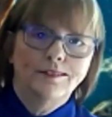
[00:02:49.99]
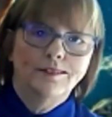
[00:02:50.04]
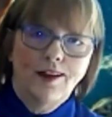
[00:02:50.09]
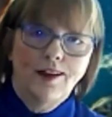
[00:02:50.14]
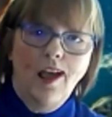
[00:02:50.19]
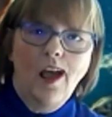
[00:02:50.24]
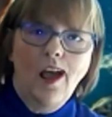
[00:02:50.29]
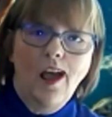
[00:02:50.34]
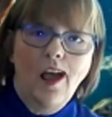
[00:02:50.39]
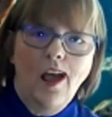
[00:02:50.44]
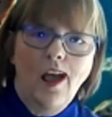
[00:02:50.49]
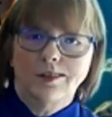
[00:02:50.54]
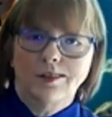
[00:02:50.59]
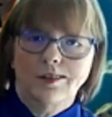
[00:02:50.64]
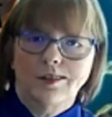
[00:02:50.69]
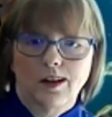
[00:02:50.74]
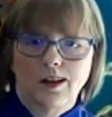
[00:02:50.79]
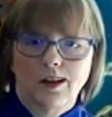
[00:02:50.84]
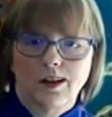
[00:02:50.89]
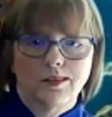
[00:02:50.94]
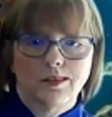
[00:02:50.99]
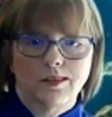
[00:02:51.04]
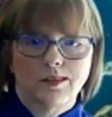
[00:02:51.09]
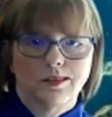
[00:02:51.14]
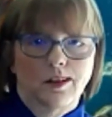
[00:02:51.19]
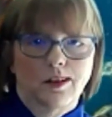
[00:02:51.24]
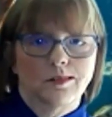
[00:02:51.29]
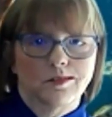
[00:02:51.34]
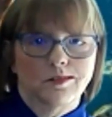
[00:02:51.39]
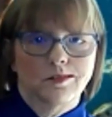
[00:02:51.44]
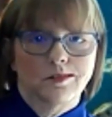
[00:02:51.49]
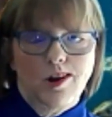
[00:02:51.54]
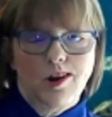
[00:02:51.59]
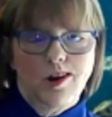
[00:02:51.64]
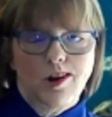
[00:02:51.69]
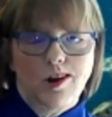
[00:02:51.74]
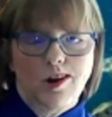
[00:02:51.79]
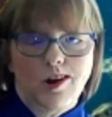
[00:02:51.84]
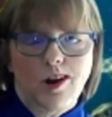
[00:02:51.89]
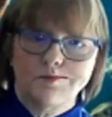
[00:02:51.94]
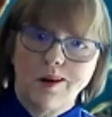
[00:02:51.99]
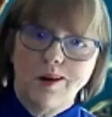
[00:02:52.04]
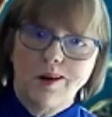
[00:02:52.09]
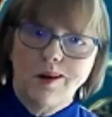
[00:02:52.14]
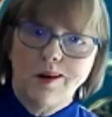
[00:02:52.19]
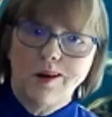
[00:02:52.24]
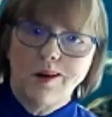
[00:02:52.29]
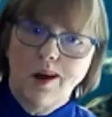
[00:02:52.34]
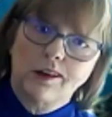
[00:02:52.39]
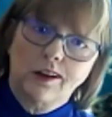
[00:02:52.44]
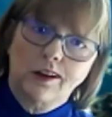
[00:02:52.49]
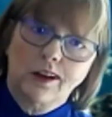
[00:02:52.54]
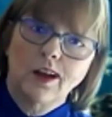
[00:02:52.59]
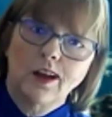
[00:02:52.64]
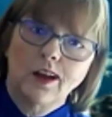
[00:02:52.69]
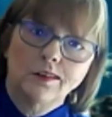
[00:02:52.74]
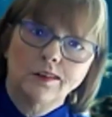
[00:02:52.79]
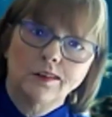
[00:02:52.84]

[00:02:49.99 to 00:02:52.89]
now the general public